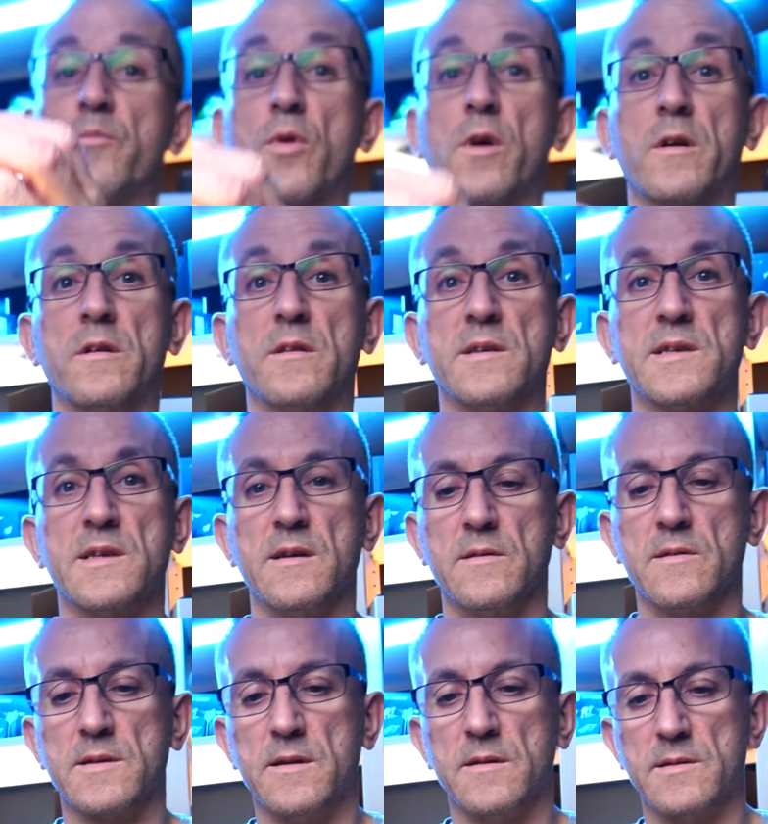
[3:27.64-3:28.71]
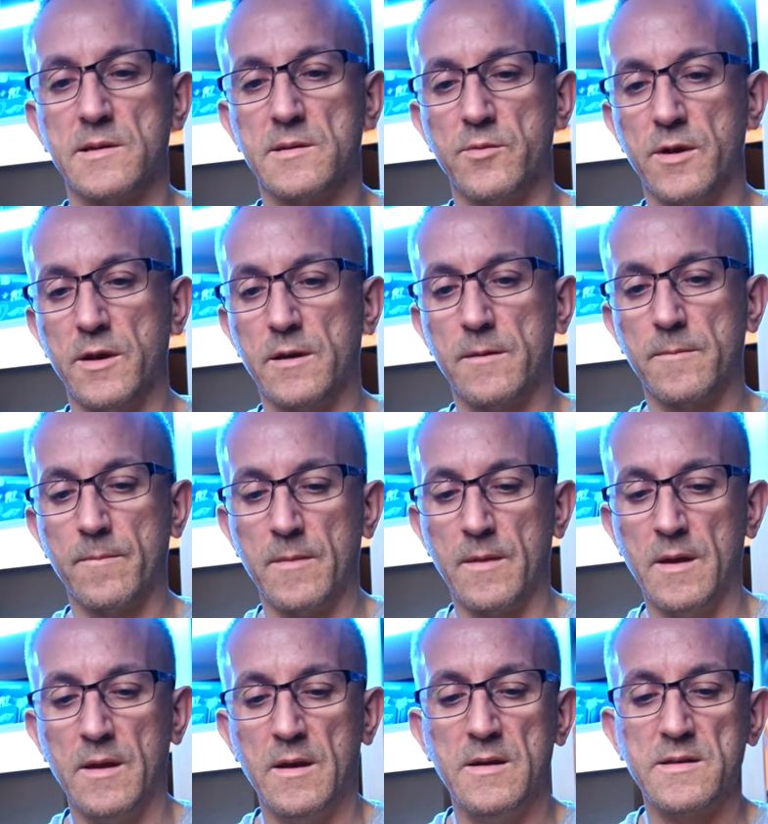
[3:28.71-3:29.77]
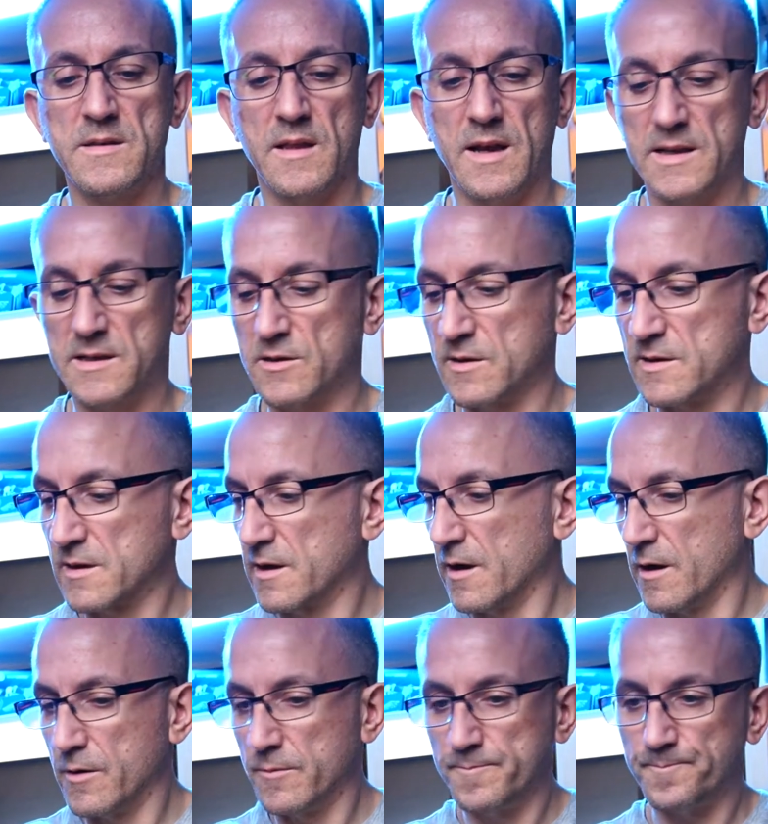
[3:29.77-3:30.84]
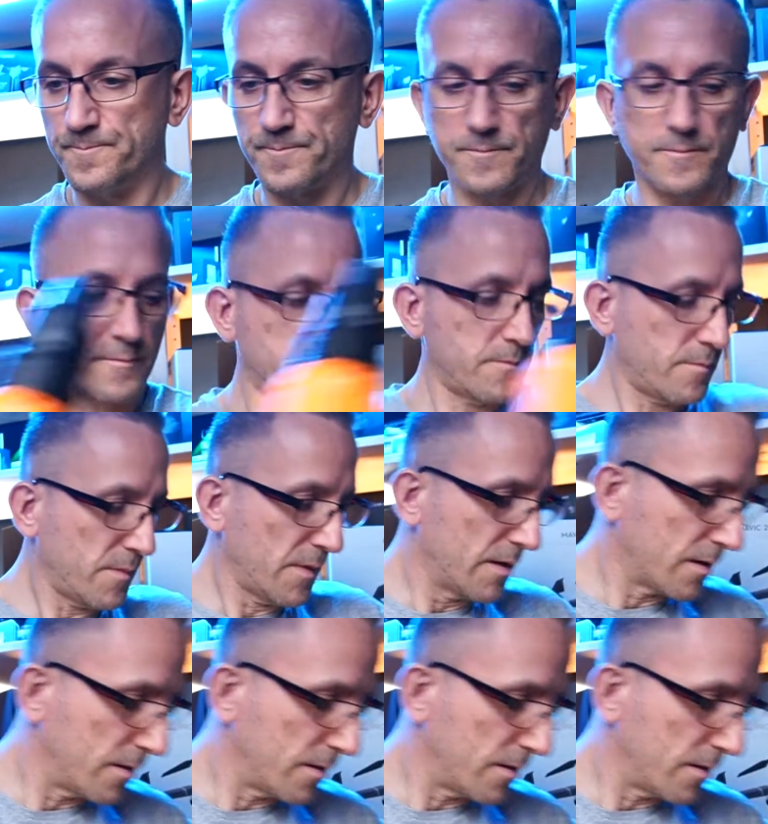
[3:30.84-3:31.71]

broken the seal, so to speak. So that is good to go. I'm